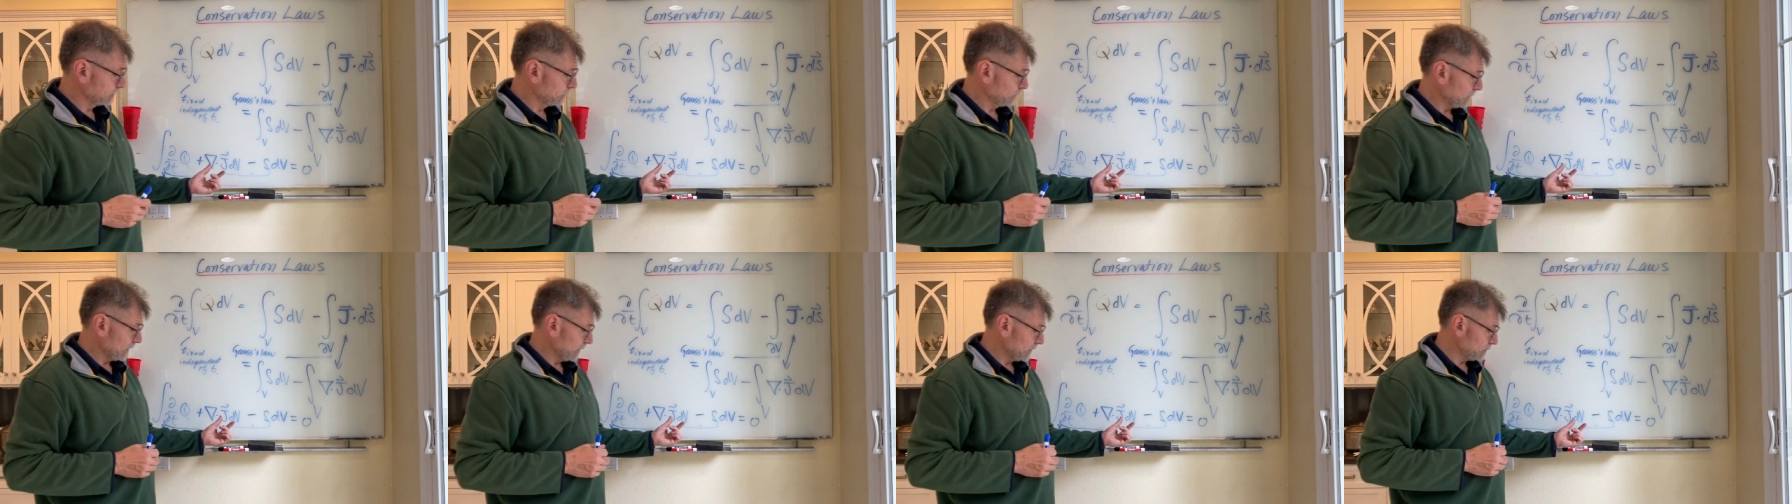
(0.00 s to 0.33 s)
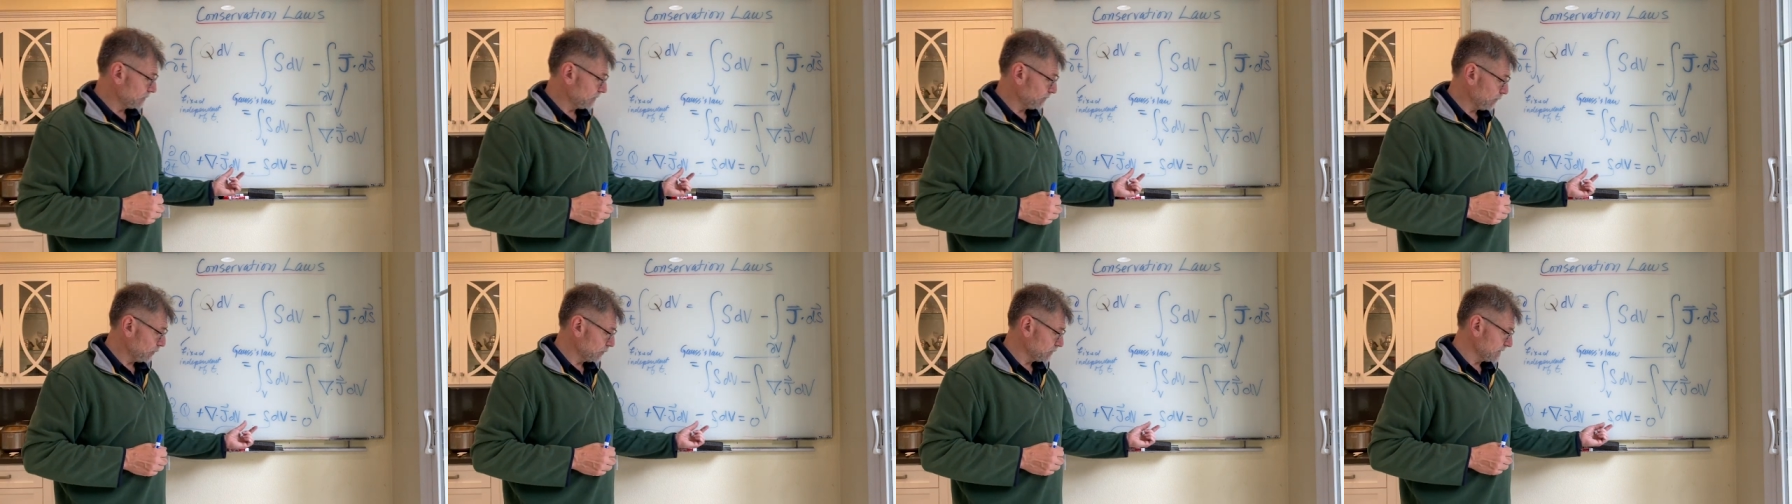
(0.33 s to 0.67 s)
is
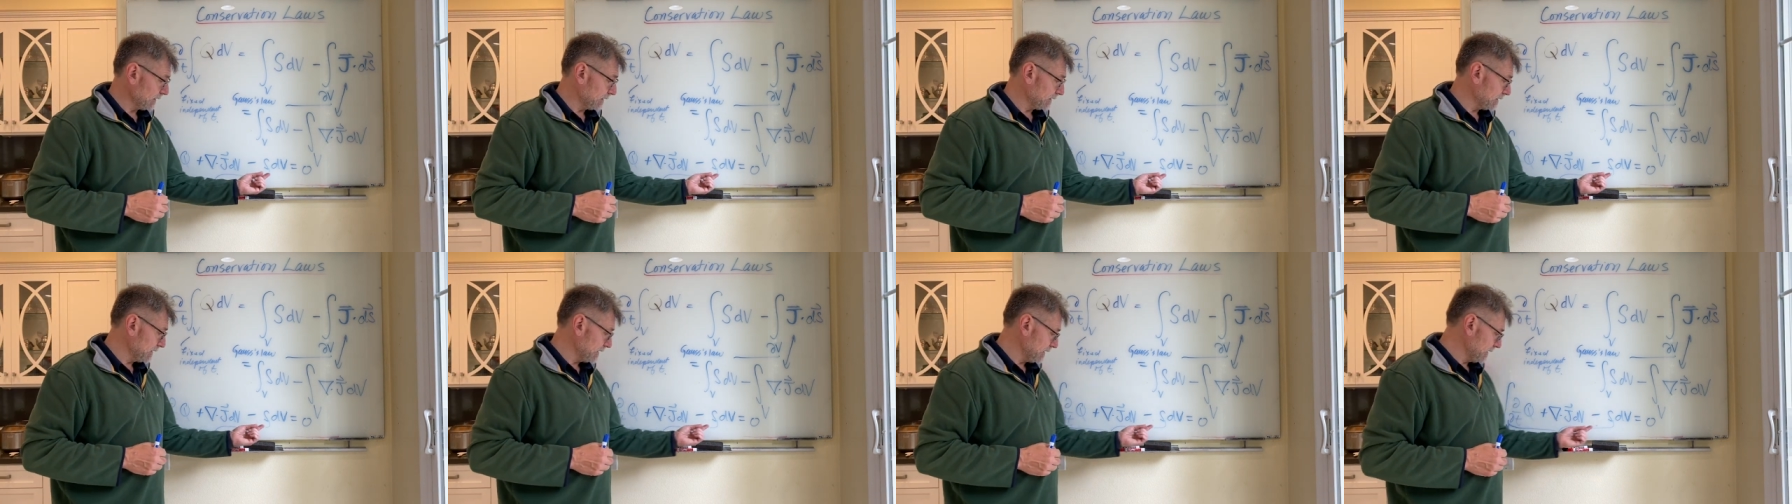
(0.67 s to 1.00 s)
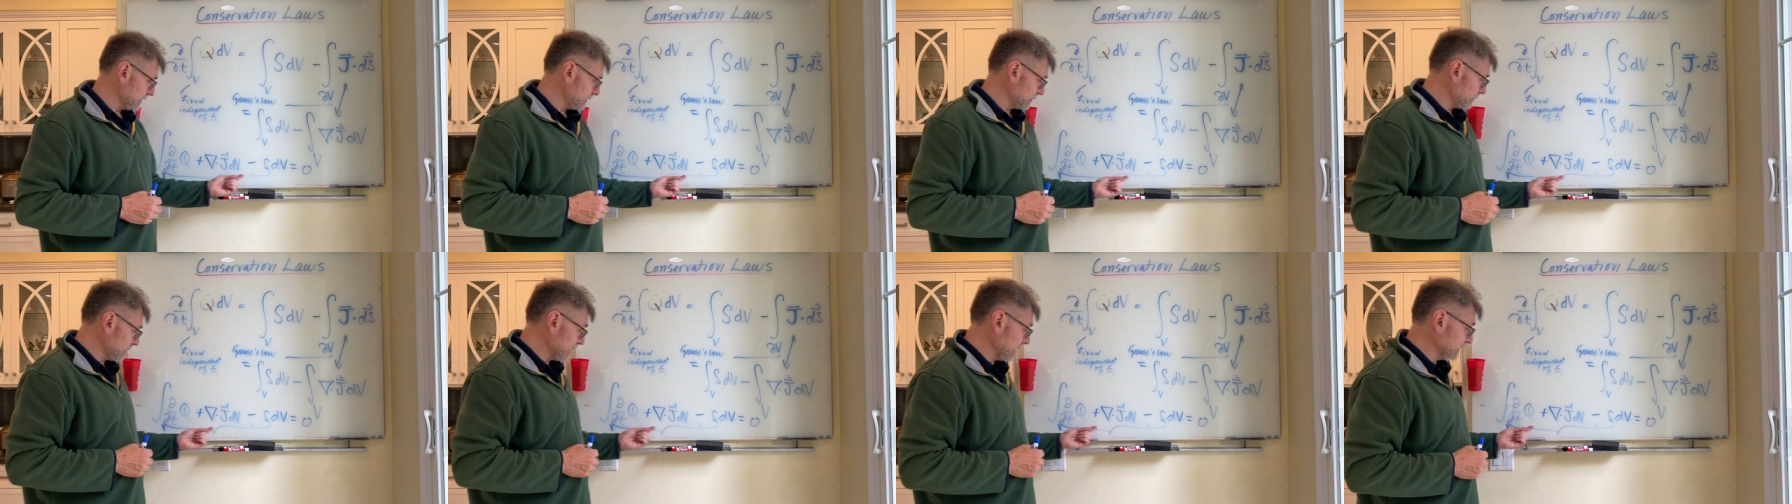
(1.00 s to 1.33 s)
suppose that the
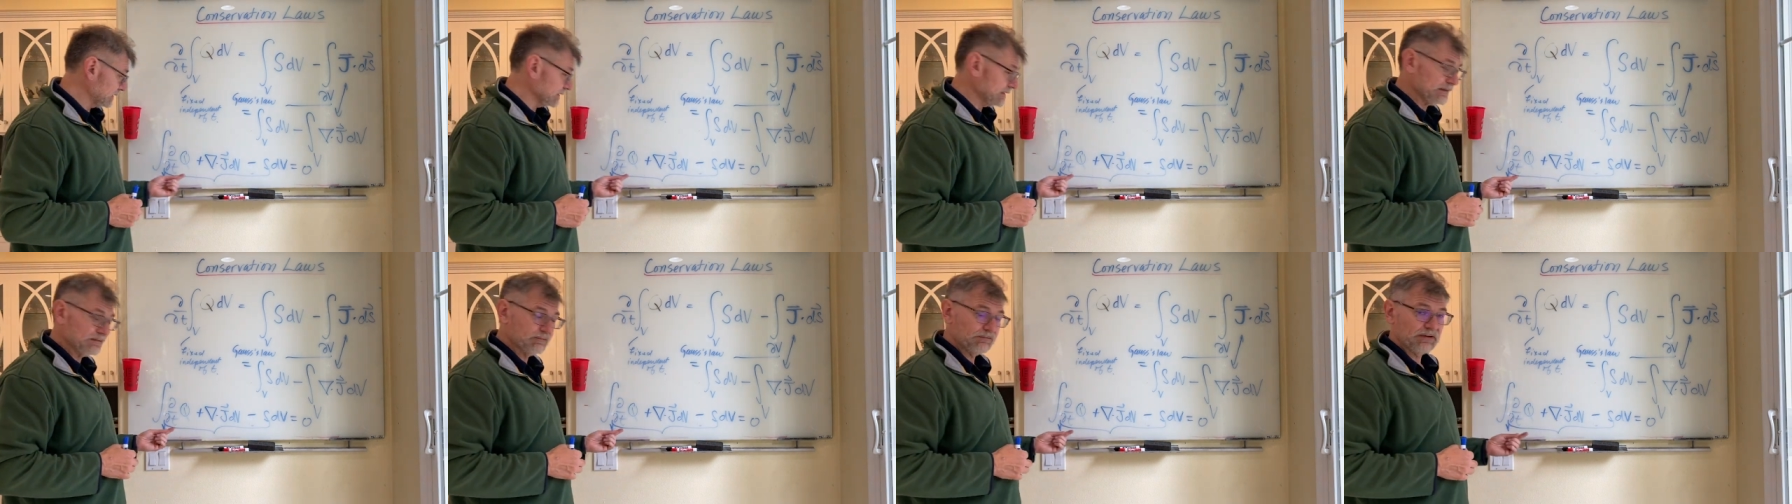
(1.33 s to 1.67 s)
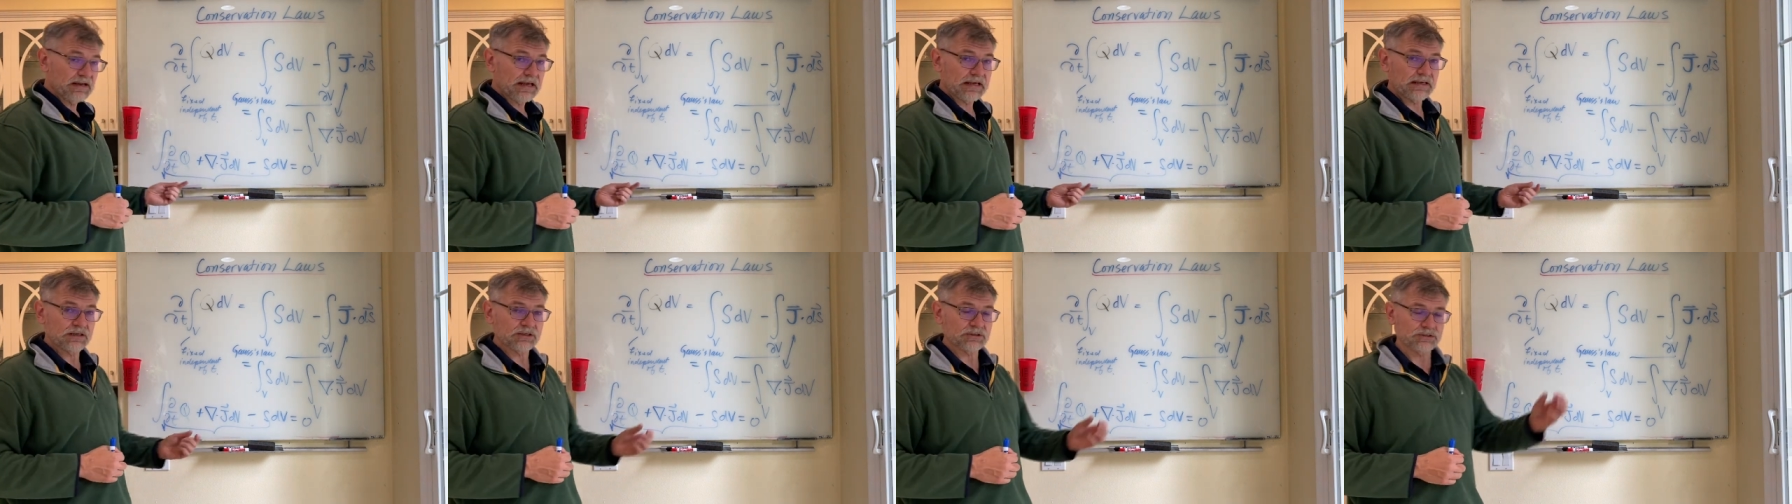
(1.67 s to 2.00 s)
integrand didn't
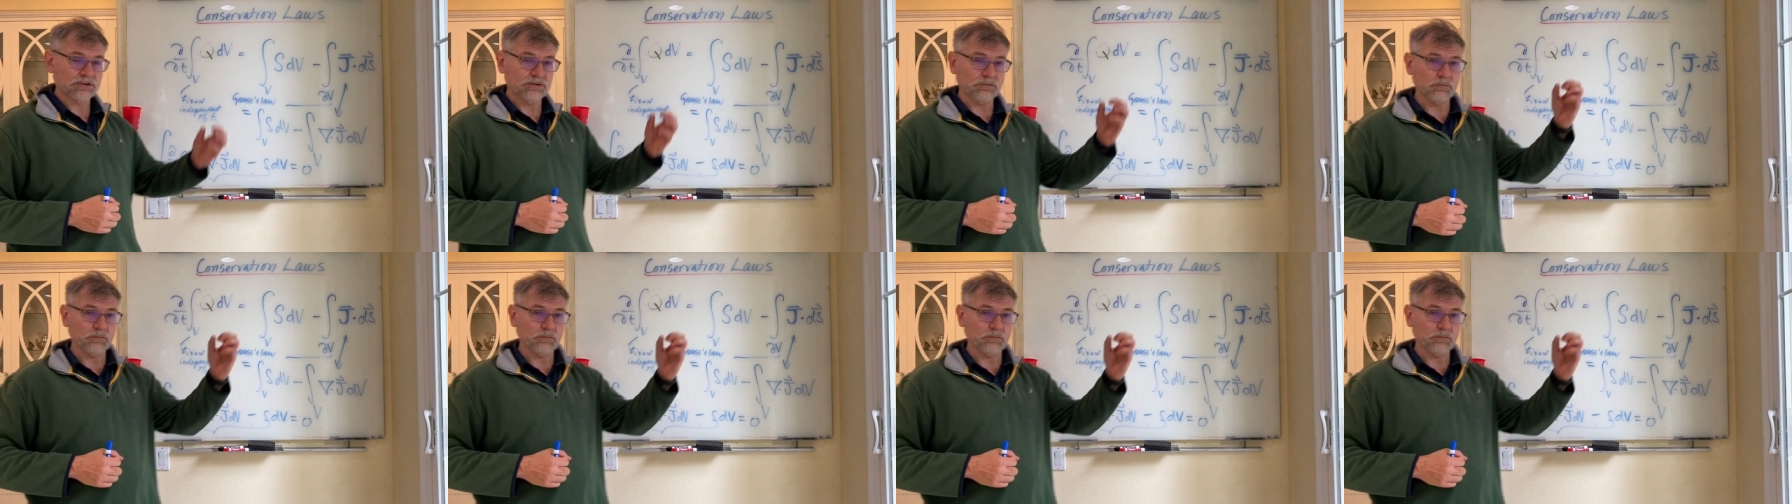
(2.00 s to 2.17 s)
vanish in